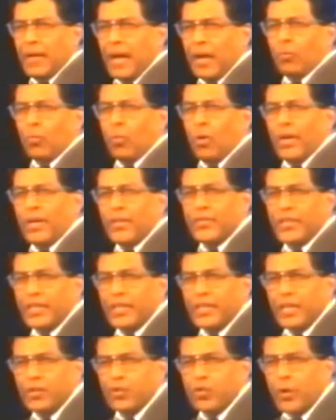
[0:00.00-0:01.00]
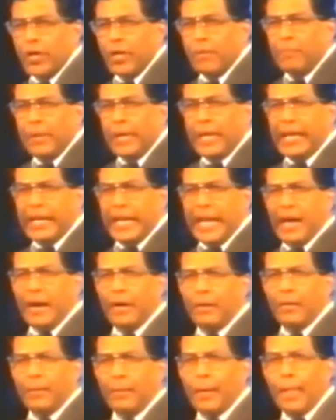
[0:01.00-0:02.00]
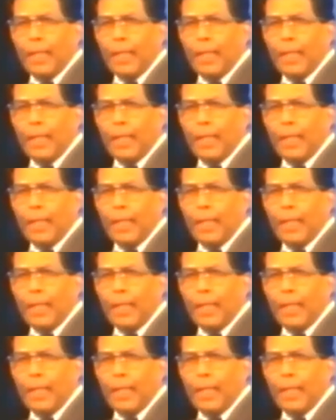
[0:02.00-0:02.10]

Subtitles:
And what is it that's going to bring it down?